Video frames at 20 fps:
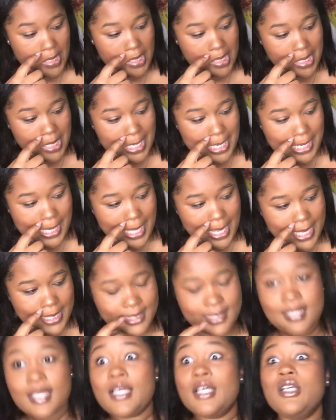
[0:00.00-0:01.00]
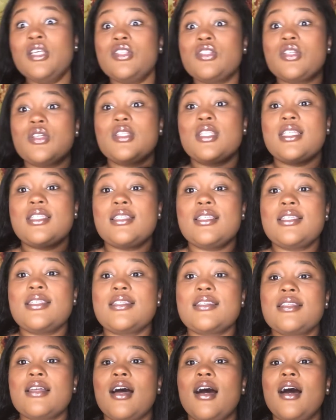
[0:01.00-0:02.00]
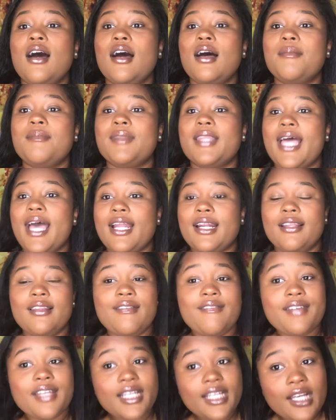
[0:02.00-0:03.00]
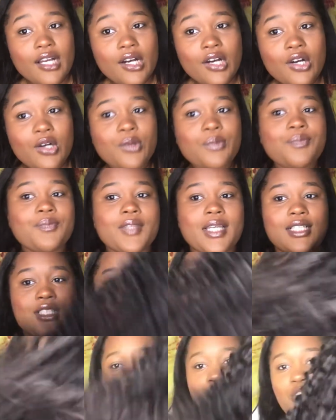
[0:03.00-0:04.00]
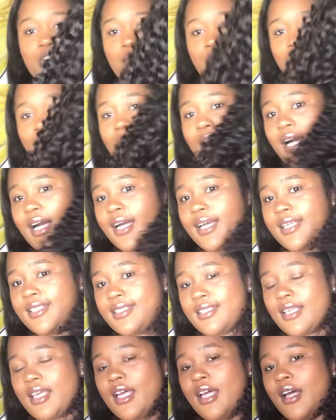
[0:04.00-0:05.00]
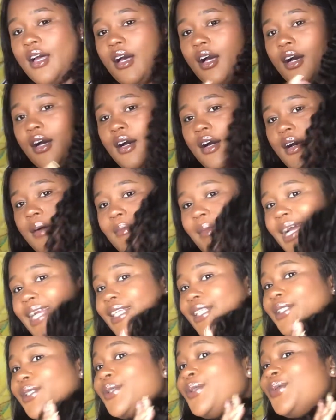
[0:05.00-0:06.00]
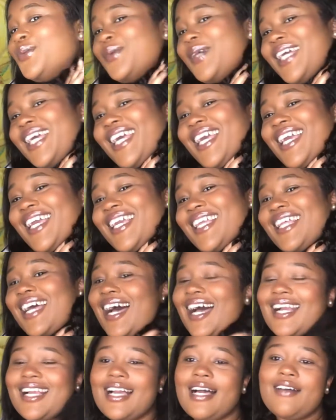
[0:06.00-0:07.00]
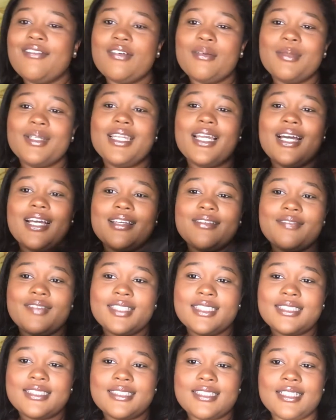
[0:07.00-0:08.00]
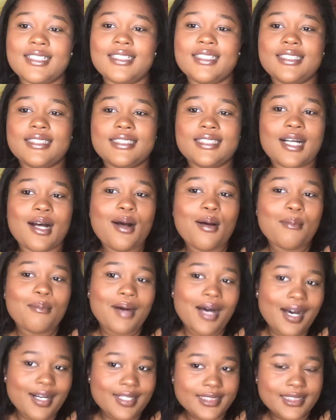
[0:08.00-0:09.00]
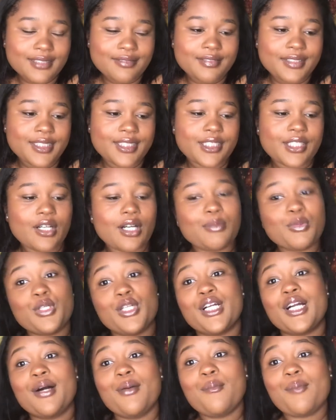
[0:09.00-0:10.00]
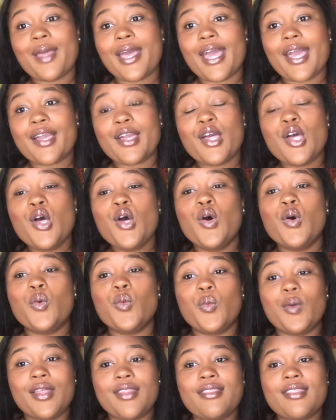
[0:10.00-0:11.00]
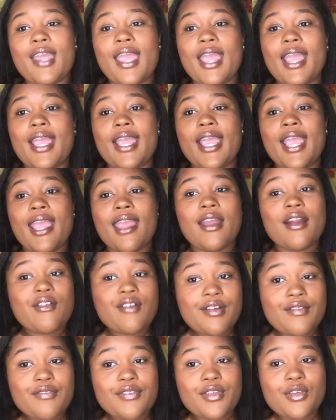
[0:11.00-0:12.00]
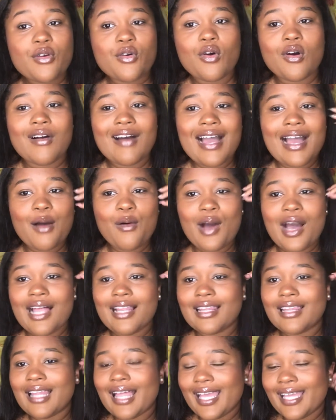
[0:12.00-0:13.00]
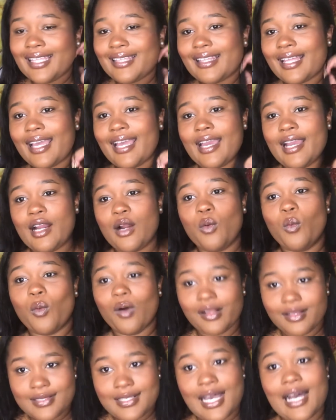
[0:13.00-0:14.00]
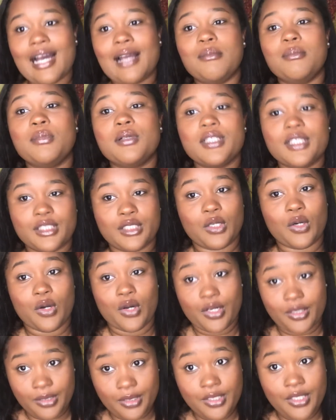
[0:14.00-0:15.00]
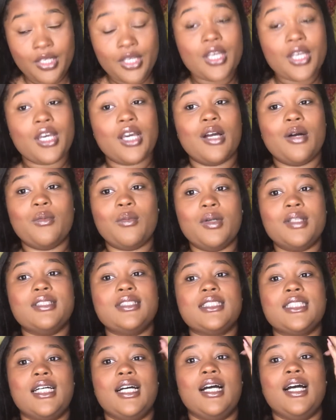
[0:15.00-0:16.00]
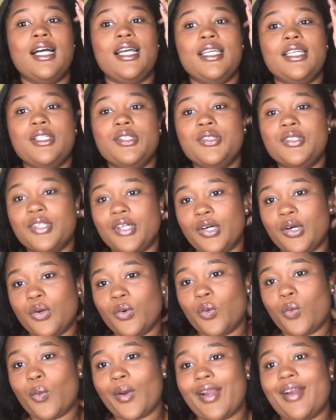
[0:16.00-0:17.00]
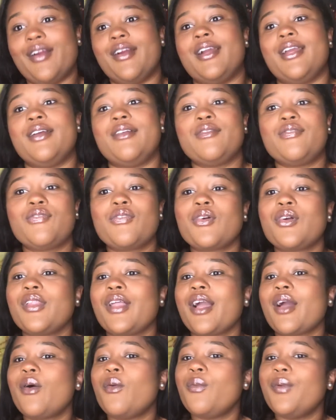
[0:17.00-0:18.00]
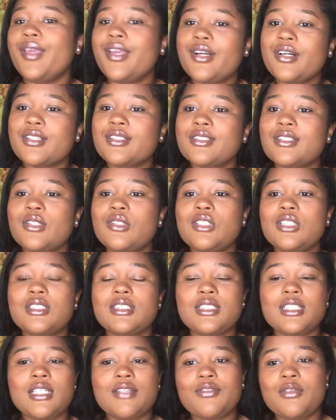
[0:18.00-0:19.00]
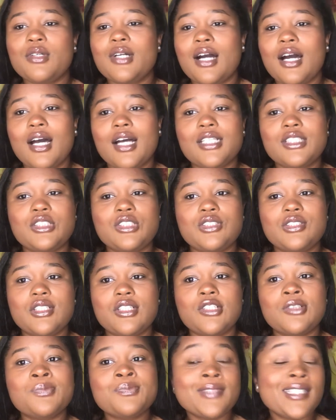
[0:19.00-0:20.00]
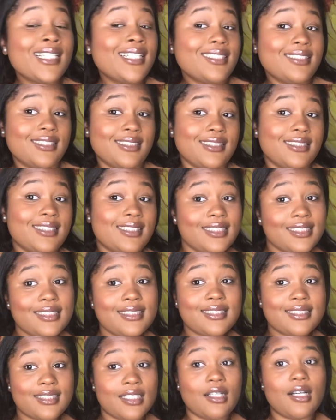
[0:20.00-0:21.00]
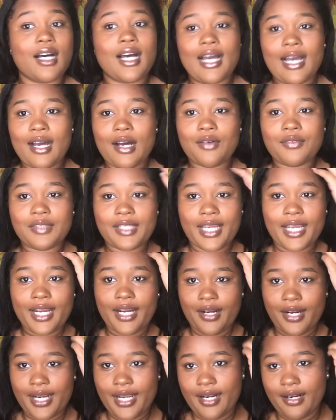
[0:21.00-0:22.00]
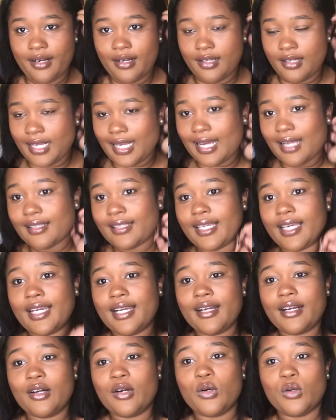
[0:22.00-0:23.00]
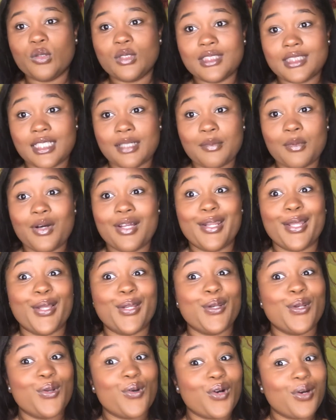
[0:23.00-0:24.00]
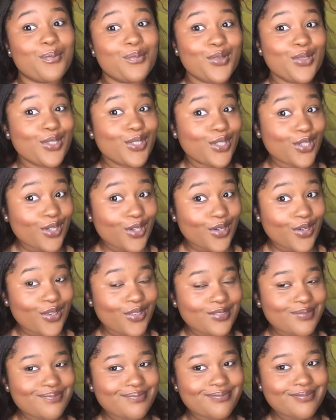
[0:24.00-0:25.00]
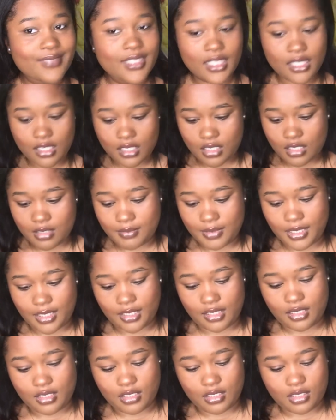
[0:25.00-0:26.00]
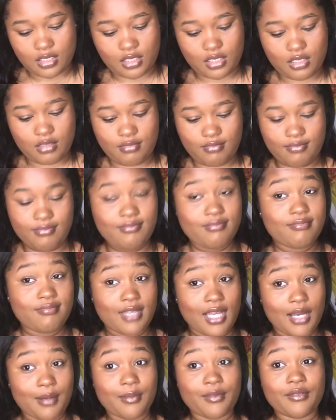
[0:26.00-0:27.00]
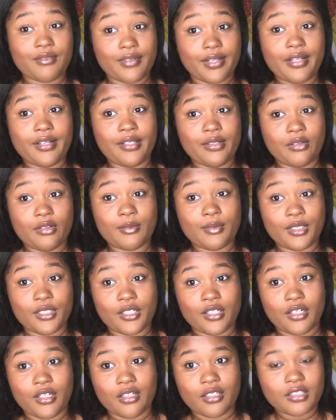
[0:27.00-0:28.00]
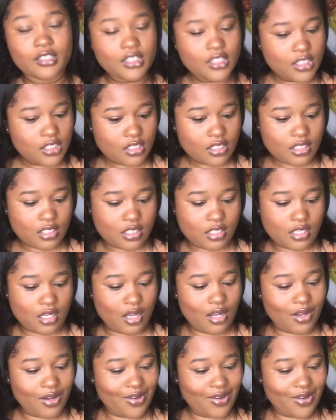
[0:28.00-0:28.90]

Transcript: yeah guys, so this is the end of the video. I just want to show you guys my new wig that I got from Nayavista. This is an unboxing video. I'm gonna come back with a hair review on how I like the hair once I put it on, and once I, you know, wear it for like a week or so, just to give you guys, you know, the deets of how the hair holds up on a normal girl, because I'm a very normal girl. So